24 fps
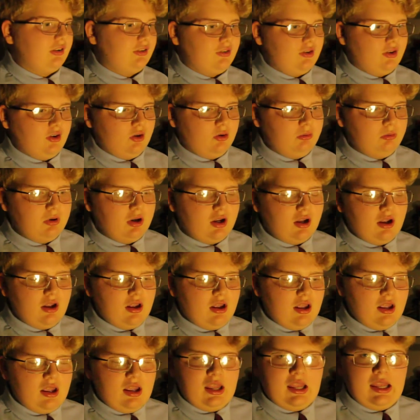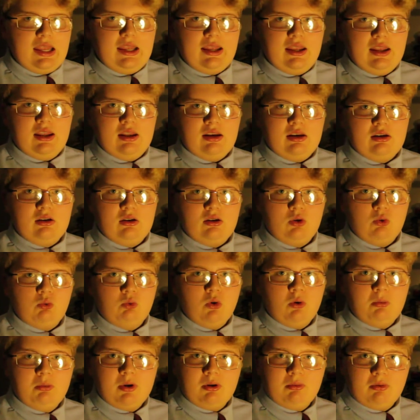tube, it
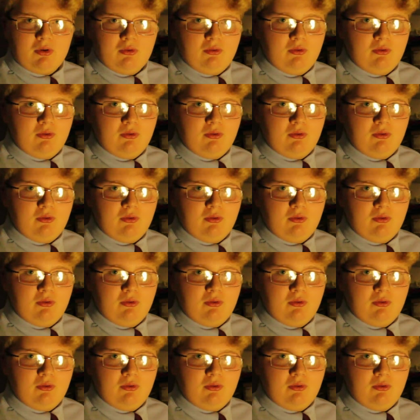won't be able to